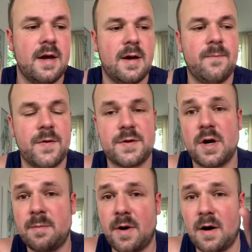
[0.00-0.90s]
The
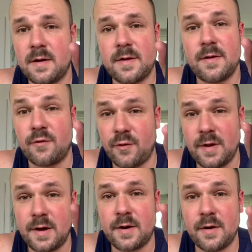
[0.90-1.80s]
tuck box is
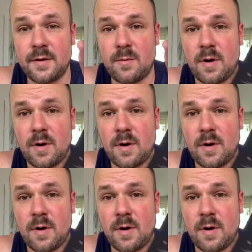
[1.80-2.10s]
really good